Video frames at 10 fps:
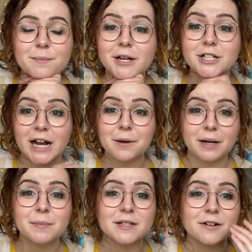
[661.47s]
much how
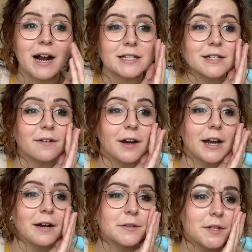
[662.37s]
Amazon are acting right
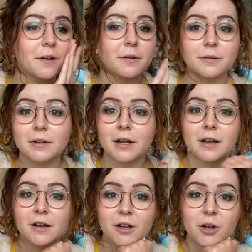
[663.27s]
now. So
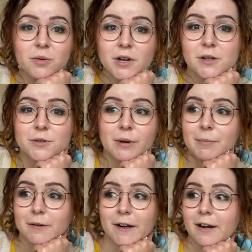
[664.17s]
who knows when
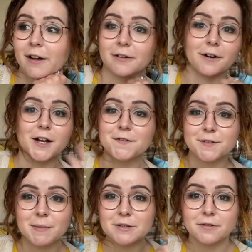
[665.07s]
my ring light will arrive. It's
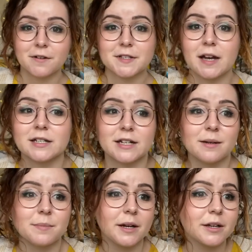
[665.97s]
meant to arrive Saturday,
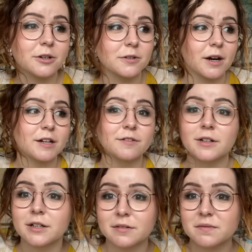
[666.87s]
but could arrive
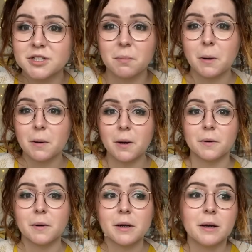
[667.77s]
tomorrow.
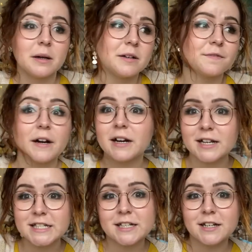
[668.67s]
Very
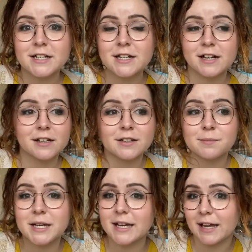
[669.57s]
exciting. Look at
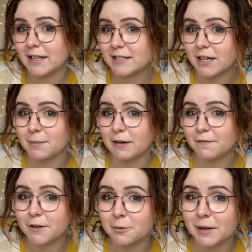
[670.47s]
me getting excited about
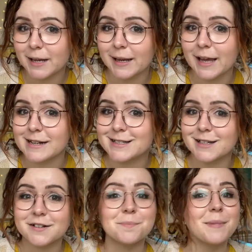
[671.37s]
film kit again. It's
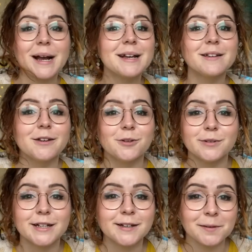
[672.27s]
like I'm back at uni.